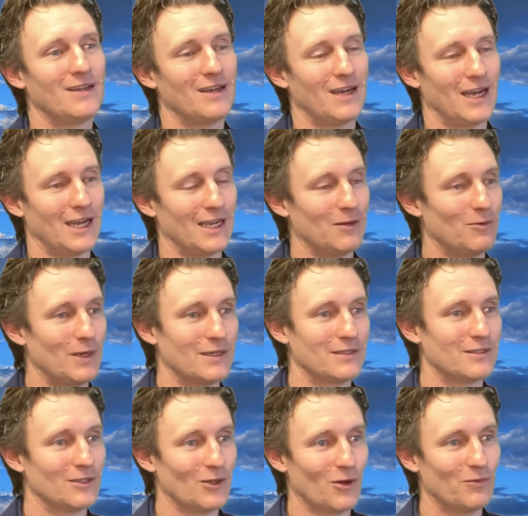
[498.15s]
I went to
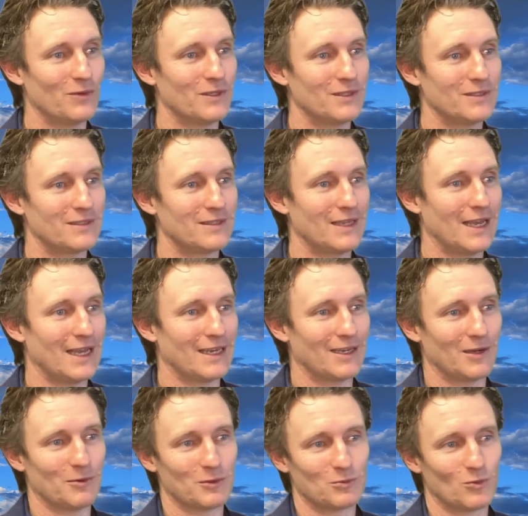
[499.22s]
the office and I
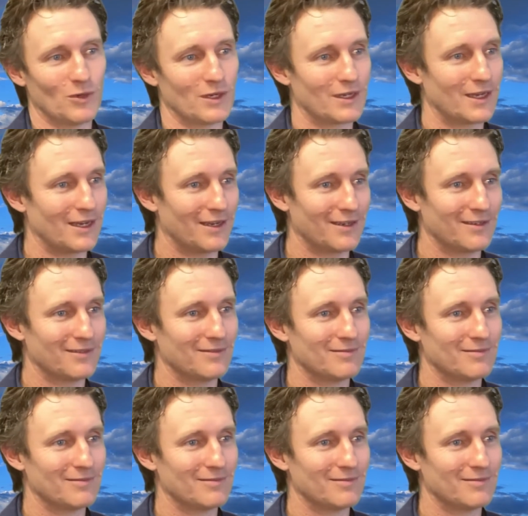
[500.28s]
was working